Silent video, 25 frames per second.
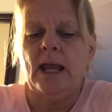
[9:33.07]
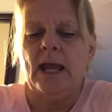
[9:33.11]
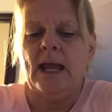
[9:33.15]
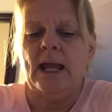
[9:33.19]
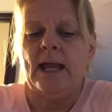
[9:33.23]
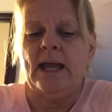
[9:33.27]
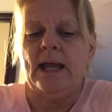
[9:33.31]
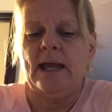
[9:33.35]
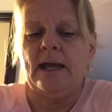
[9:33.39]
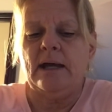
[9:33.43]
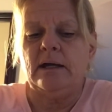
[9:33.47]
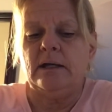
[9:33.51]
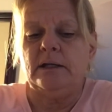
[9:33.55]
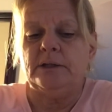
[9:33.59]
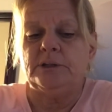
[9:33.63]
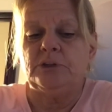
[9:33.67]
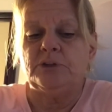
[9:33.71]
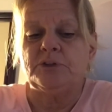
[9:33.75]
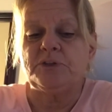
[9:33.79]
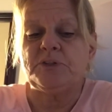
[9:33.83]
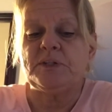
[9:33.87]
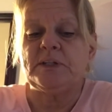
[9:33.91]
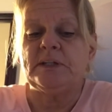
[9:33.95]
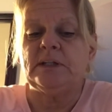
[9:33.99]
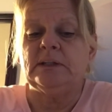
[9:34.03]
You'll
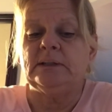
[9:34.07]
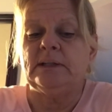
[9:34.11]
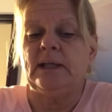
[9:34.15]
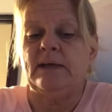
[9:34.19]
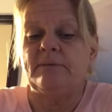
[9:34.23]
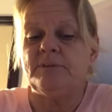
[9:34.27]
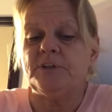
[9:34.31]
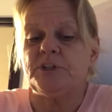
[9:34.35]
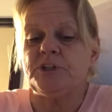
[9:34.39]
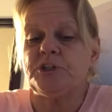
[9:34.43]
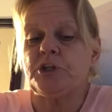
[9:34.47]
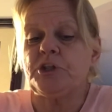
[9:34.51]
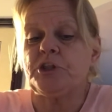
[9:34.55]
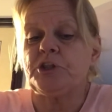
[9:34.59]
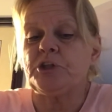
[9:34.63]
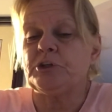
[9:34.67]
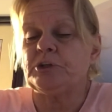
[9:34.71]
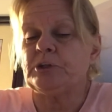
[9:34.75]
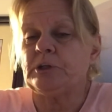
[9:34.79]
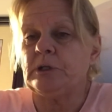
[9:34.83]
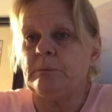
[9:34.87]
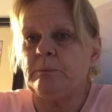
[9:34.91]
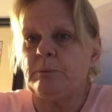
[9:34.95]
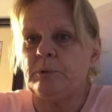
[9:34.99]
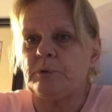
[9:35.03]
see 11 to
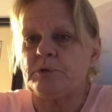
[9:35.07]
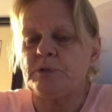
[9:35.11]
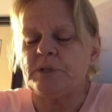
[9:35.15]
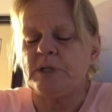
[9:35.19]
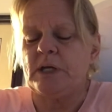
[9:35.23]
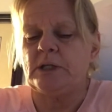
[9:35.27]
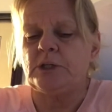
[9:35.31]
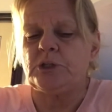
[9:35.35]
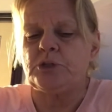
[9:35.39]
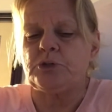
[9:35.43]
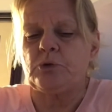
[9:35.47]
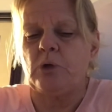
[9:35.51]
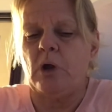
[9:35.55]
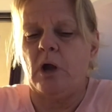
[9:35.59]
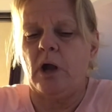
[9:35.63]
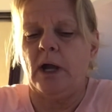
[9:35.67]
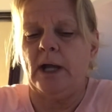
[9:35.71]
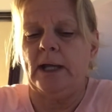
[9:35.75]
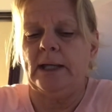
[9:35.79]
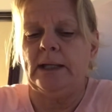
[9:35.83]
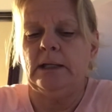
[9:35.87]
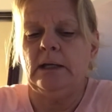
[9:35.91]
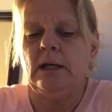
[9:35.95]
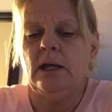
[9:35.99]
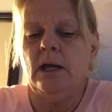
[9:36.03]
30%
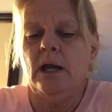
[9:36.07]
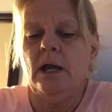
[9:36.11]
dry.